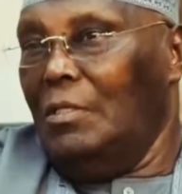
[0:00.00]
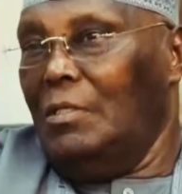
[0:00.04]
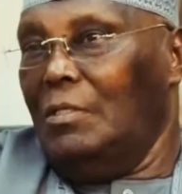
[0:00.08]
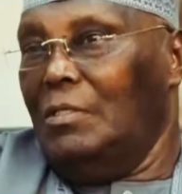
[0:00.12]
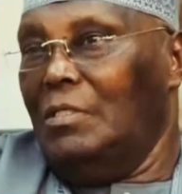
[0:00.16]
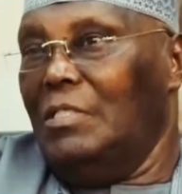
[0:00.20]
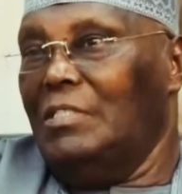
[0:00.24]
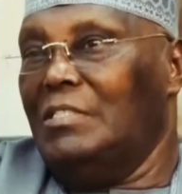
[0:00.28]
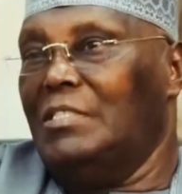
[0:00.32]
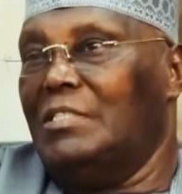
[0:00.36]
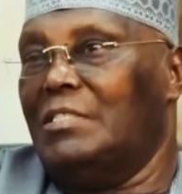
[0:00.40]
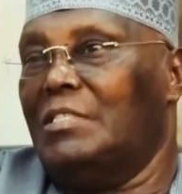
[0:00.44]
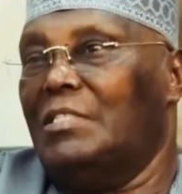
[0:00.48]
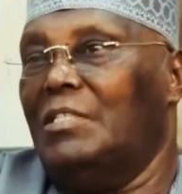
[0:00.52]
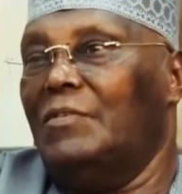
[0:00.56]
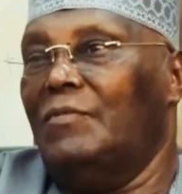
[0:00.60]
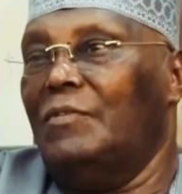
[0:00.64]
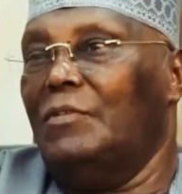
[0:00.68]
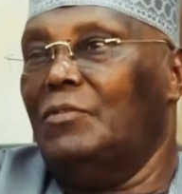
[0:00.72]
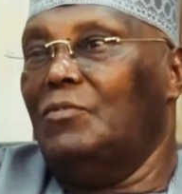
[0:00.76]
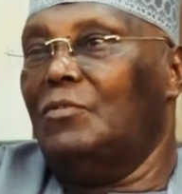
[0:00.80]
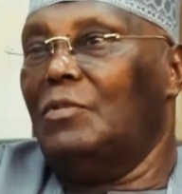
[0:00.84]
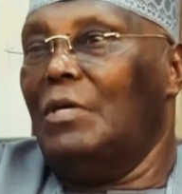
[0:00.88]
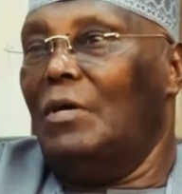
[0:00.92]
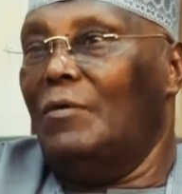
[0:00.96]
that is
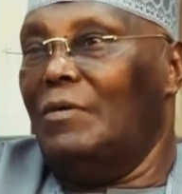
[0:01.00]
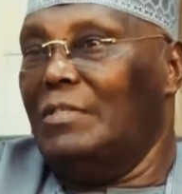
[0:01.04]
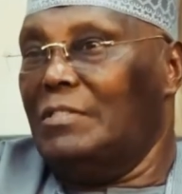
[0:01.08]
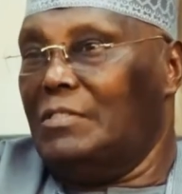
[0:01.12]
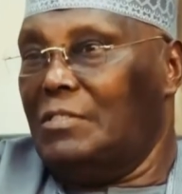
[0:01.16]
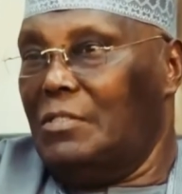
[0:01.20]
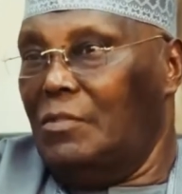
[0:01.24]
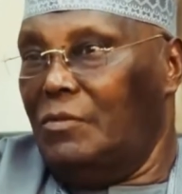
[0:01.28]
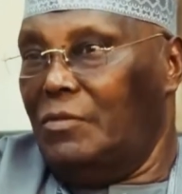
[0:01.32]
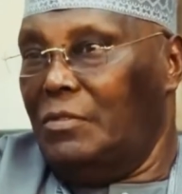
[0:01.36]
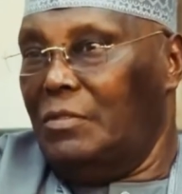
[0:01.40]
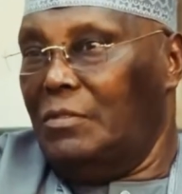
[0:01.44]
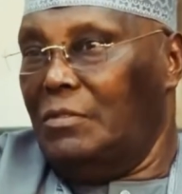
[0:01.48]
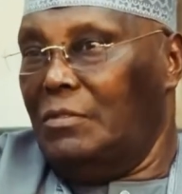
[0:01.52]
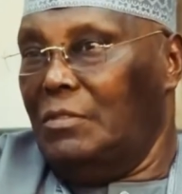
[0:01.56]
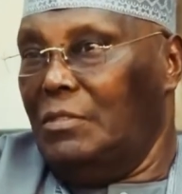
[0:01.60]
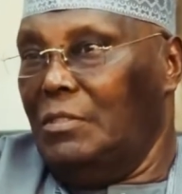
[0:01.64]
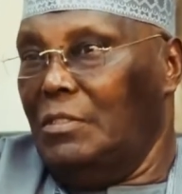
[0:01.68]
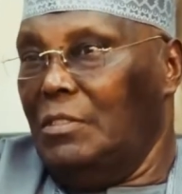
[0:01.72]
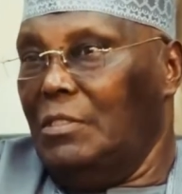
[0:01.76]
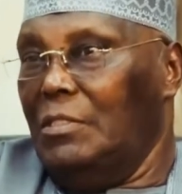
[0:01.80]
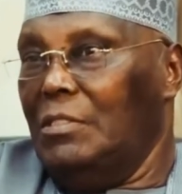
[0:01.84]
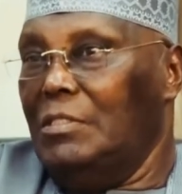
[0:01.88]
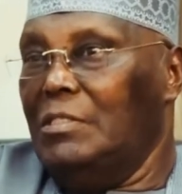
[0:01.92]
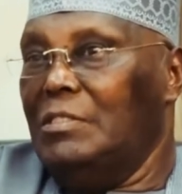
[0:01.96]
given to our children.
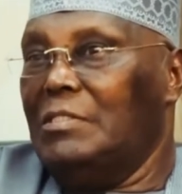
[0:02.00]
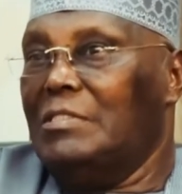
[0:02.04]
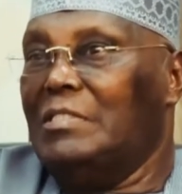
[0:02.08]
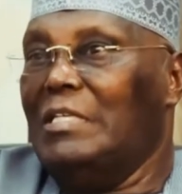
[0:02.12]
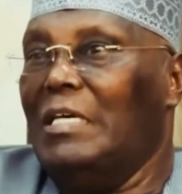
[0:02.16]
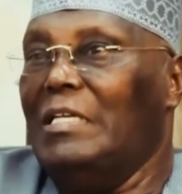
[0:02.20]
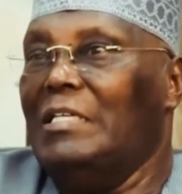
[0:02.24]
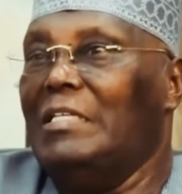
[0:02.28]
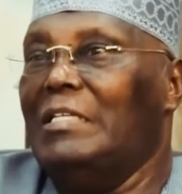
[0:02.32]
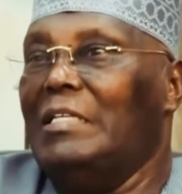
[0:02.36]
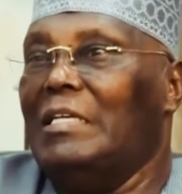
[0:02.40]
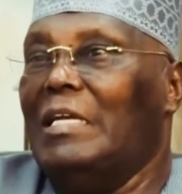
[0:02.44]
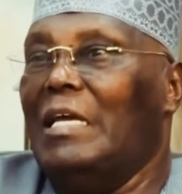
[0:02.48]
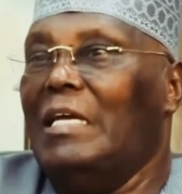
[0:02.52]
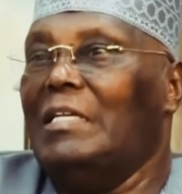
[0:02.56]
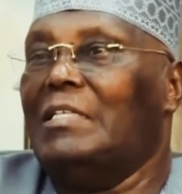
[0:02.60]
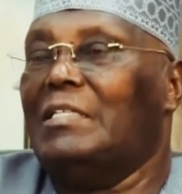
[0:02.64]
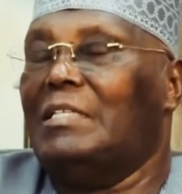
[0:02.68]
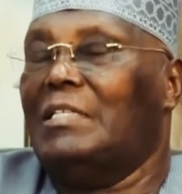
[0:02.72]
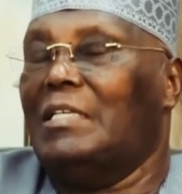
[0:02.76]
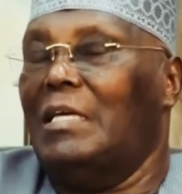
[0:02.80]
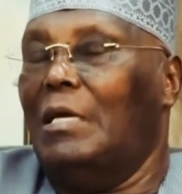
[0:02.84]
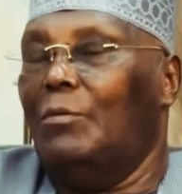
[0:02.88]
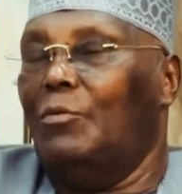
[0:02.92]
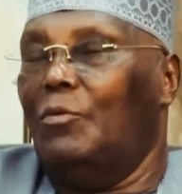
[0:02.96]
Is that the
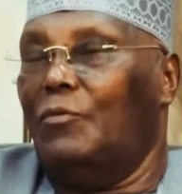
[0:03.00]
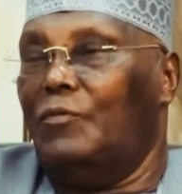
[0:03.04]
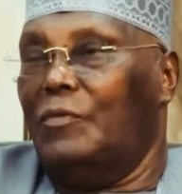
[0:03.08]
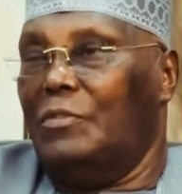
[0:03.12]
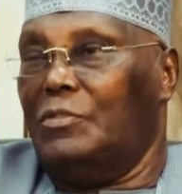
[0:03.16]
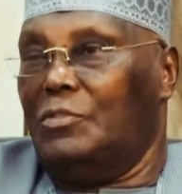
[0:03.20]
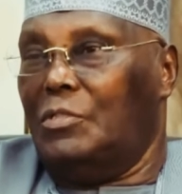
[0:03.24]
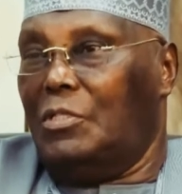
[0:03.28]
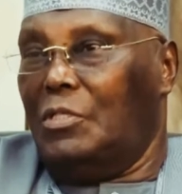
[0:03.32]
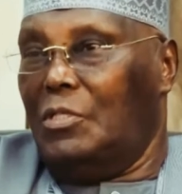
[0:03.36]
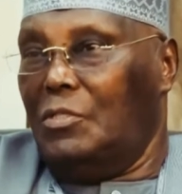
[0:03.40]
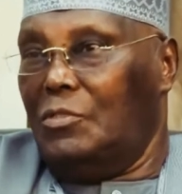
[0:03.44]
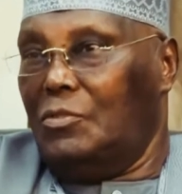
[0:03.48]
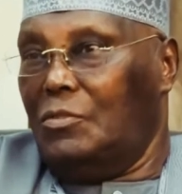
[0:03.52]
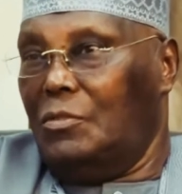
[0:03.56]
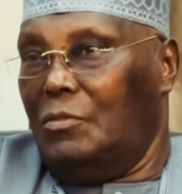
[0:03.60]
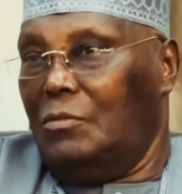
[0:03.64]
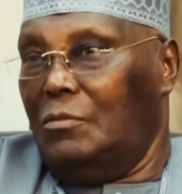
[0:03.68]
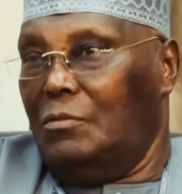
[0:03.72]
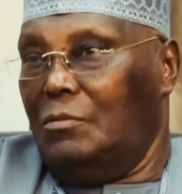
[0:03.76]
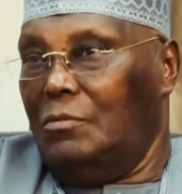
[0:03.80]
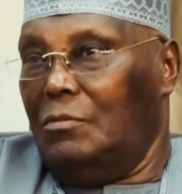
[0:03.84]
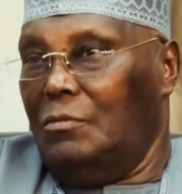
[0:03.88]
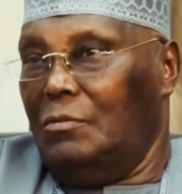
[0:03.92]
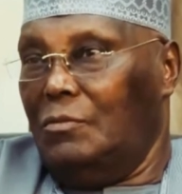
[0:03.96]
right type of
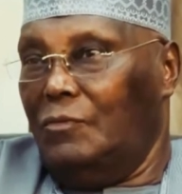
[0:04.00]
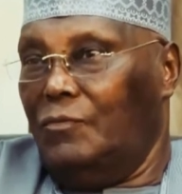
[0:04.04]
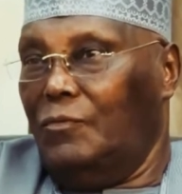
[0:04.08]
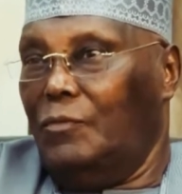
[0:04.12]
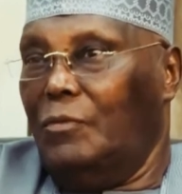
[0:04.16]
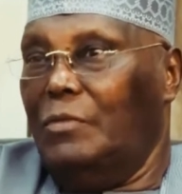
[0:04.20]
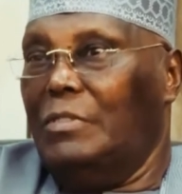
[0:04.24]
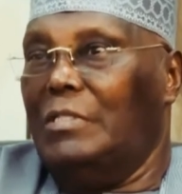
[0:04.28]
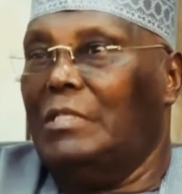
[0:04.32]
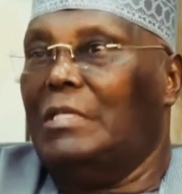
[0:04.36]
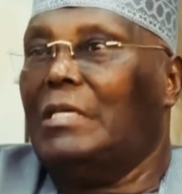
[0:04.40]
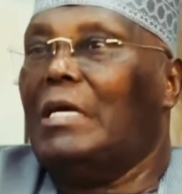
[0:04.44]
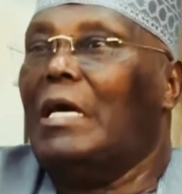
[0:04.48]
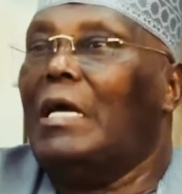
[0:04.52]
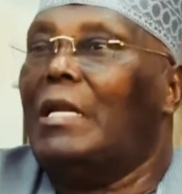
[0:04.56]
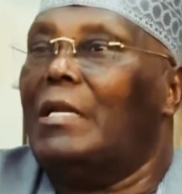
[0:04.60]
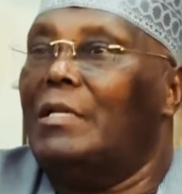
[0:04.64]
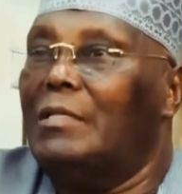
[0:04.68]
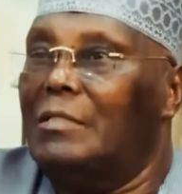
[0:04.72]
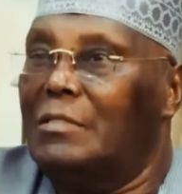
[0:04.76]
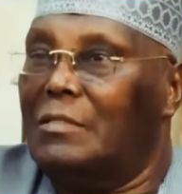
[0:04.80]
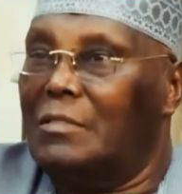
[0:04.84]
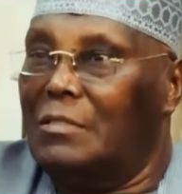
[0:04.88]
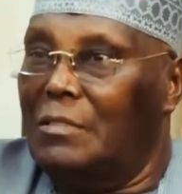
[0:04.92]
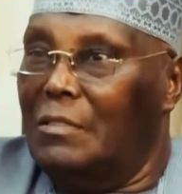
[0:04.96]
education for the
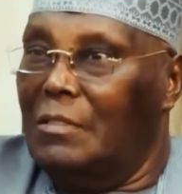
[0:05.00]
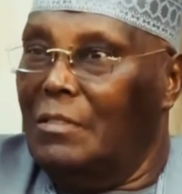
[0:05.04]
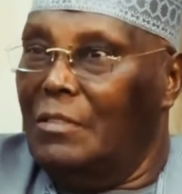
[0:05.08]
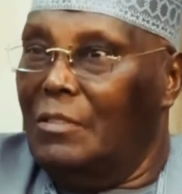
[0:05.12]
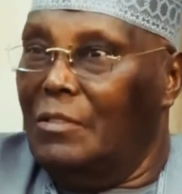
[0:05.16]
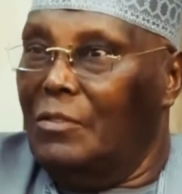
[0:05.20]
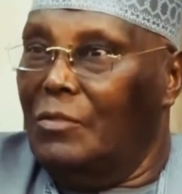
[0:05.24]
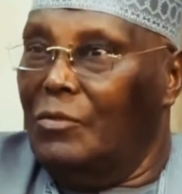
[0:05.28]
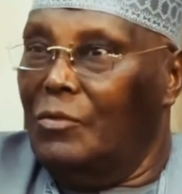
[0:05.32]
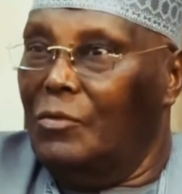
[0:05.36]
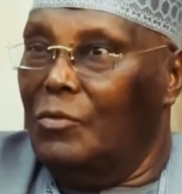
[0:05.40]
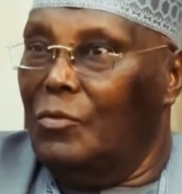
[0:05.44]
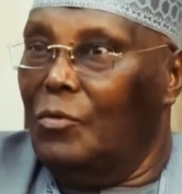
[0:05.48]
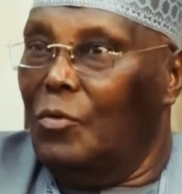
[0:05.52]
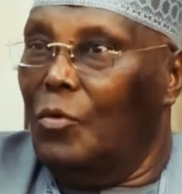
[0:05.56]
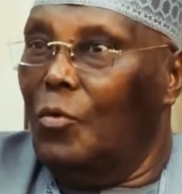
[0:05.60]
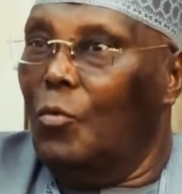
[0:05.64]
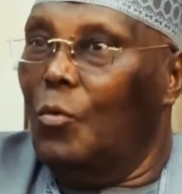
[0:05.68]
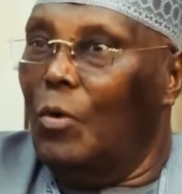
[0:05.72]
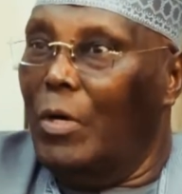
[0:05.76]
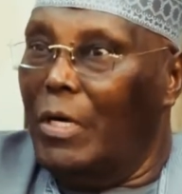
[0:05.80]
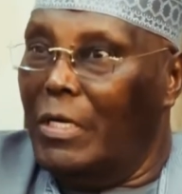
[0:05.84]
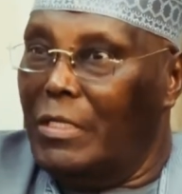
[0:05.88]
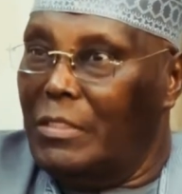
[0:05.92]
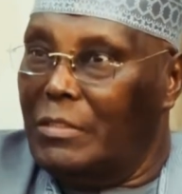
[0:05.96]
current,
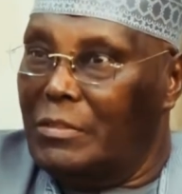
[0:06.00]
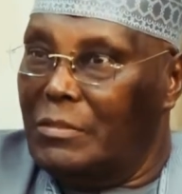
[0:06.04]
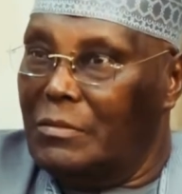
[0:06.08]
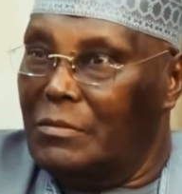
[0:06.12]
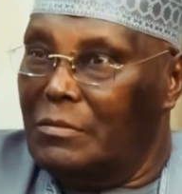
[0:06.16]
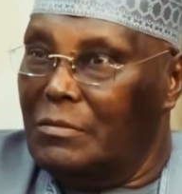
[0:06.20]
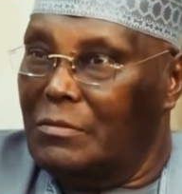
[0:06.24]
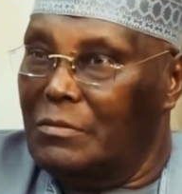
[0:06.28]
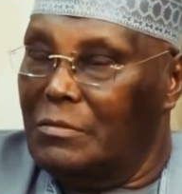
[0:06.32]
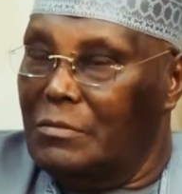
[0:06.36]
world?